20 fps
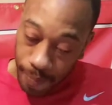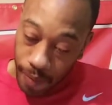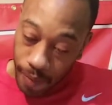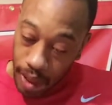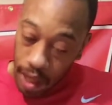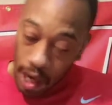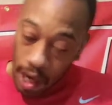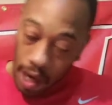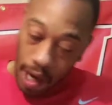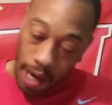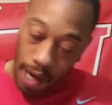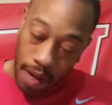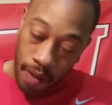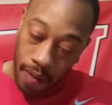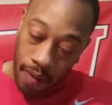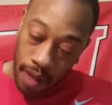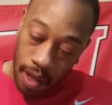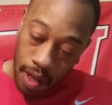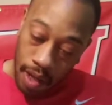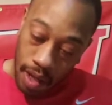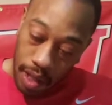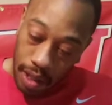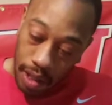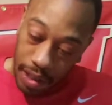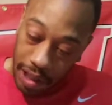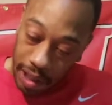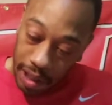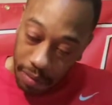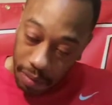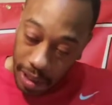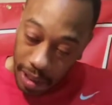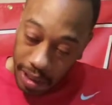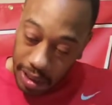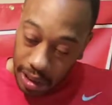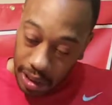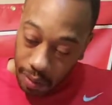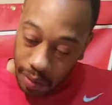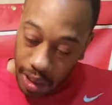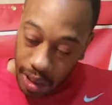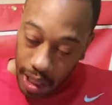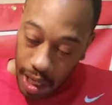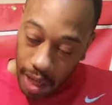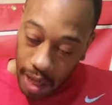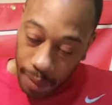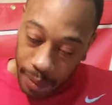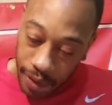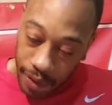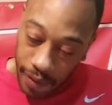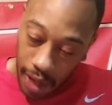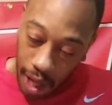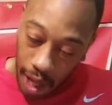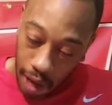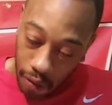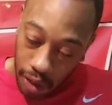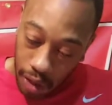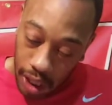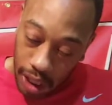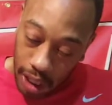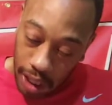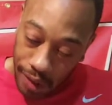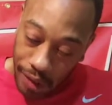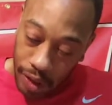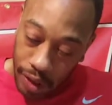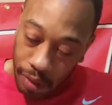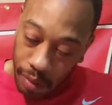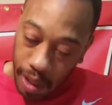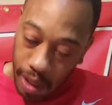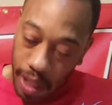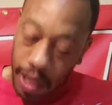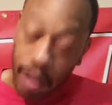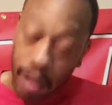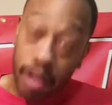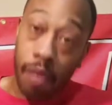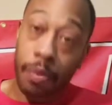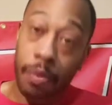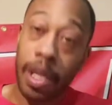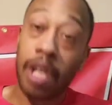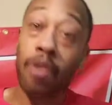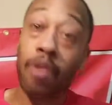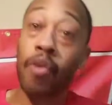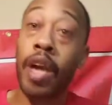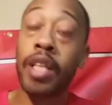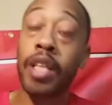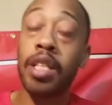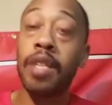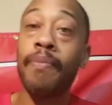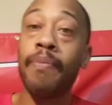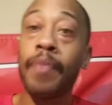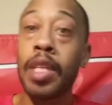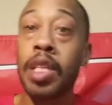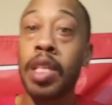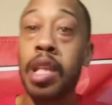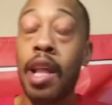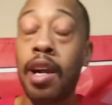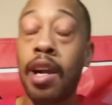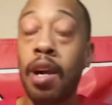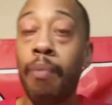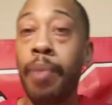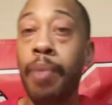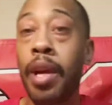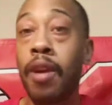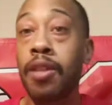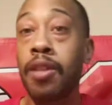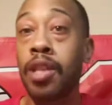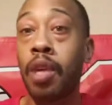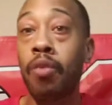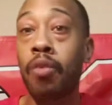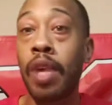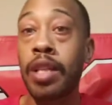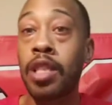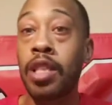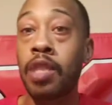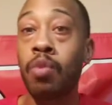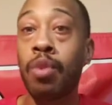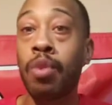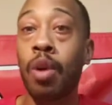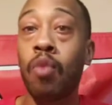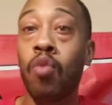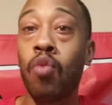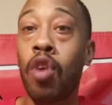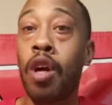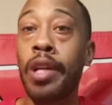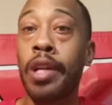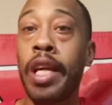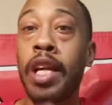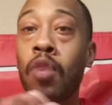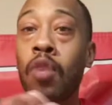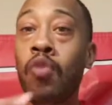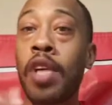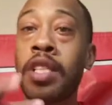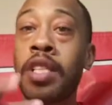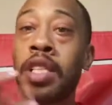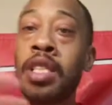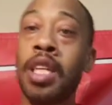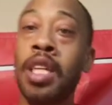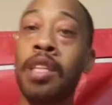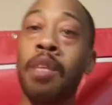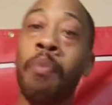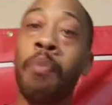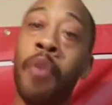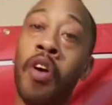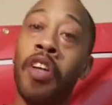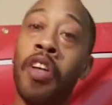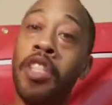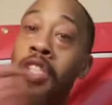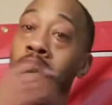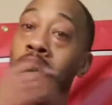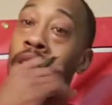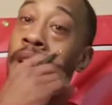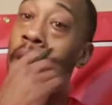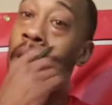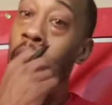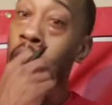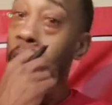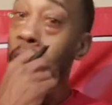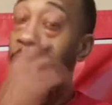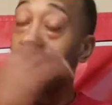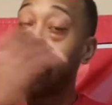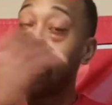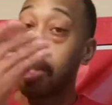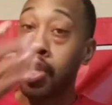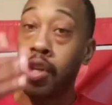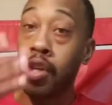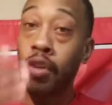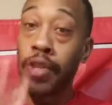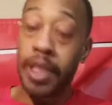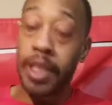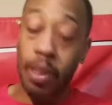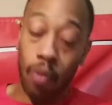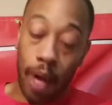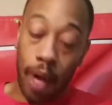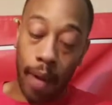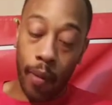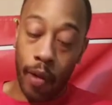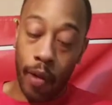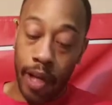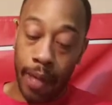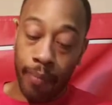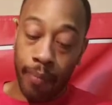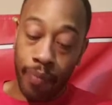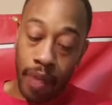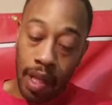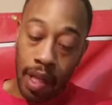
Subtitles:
All right. Listen, man, sometimes if God really loves you, man, you're going to be corrected. Just like our parents correct us when we're wrong. They correct us not to punish us, but to show us the right way.